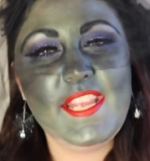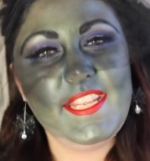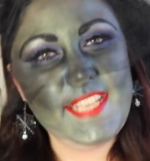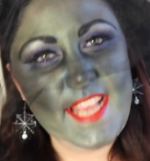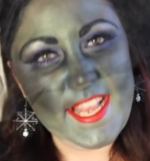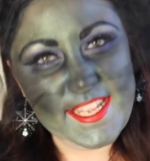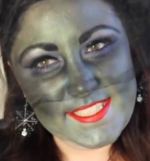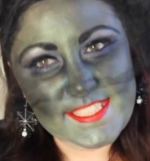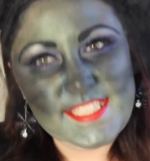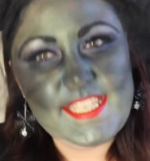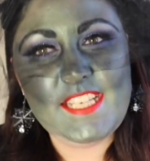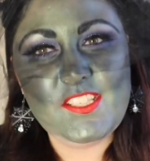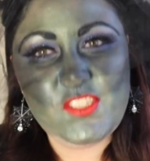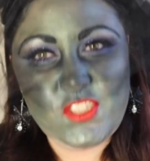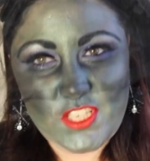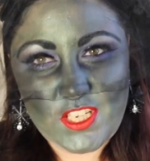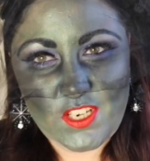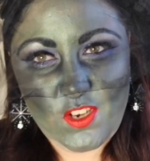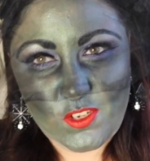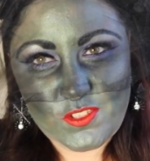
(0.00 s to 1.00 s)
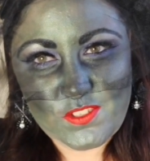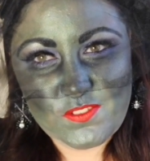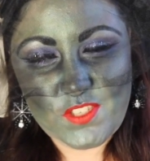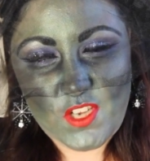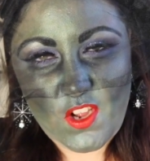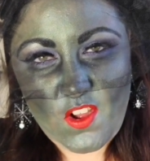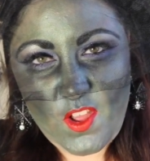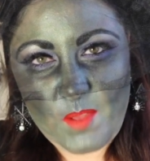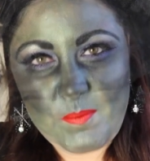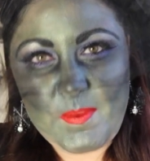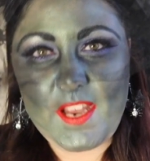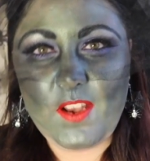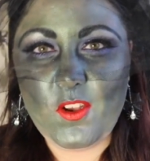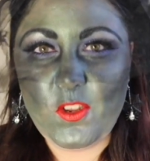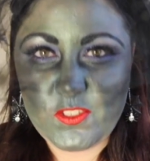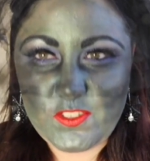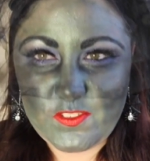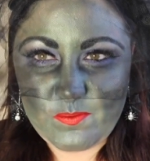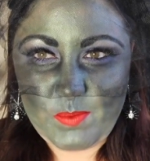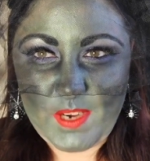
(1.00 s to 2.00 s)
Yes, it took a lot of time and a
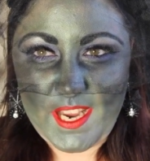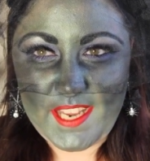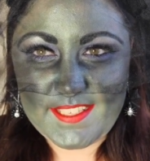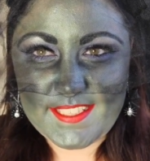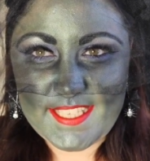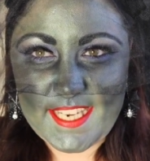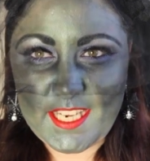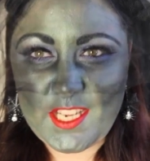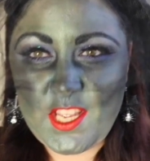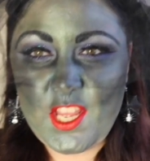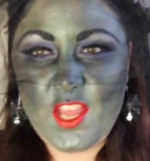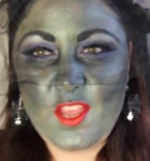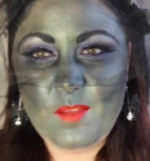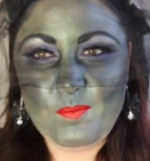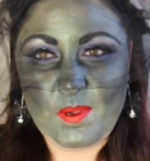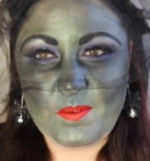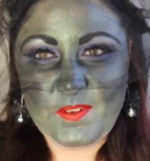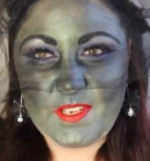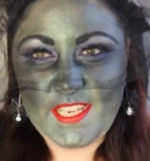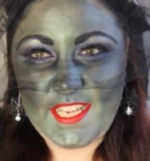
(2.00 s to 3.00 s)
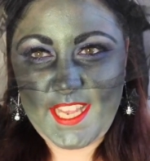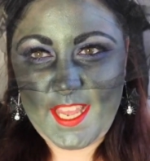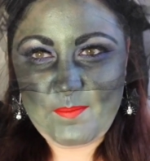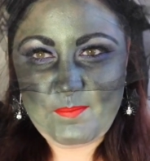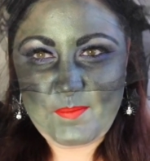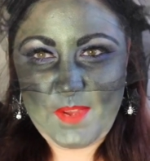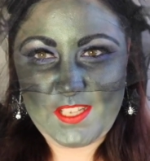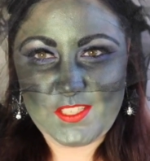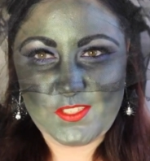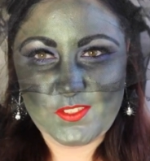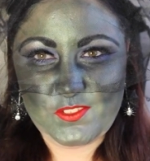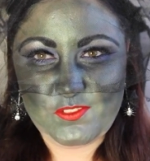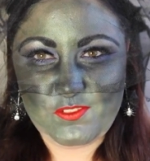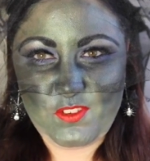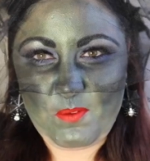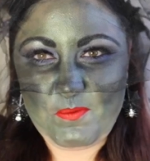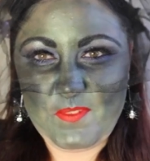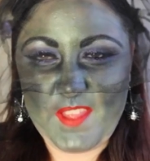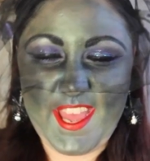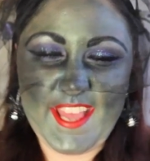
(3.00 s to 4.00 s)
lot of blending, but I'm going to get muscles
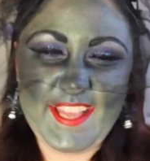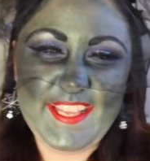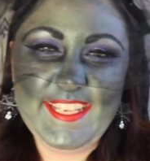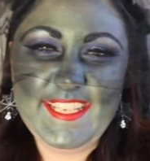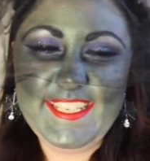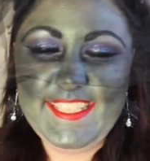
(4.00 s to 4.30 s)
from that.